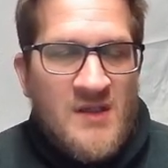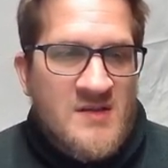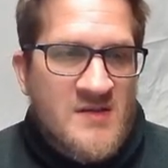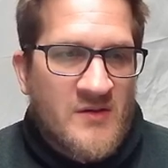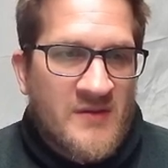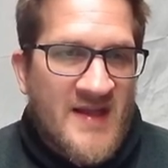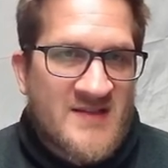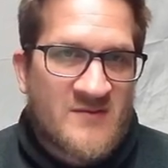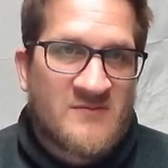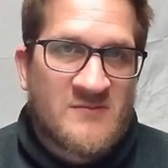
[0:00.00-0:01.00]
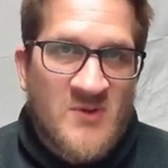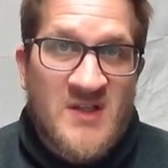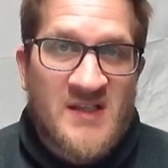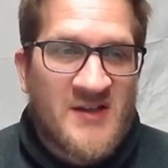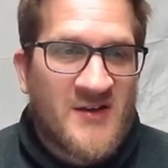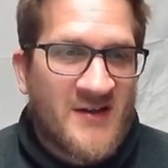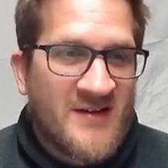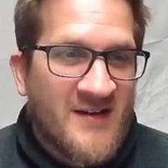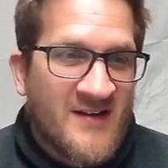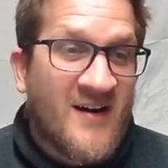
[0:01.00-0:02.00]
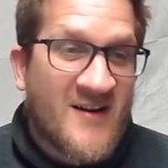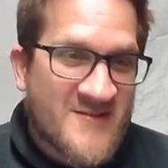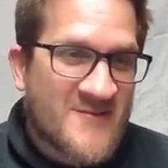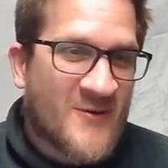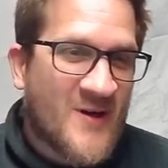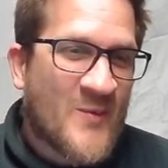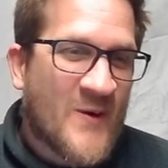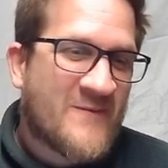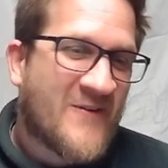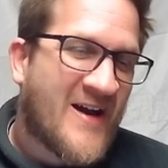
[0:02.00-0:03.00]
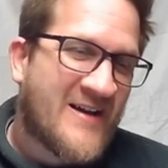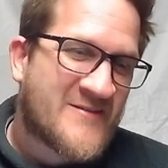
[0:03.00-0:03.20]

So that's really good, 101.5.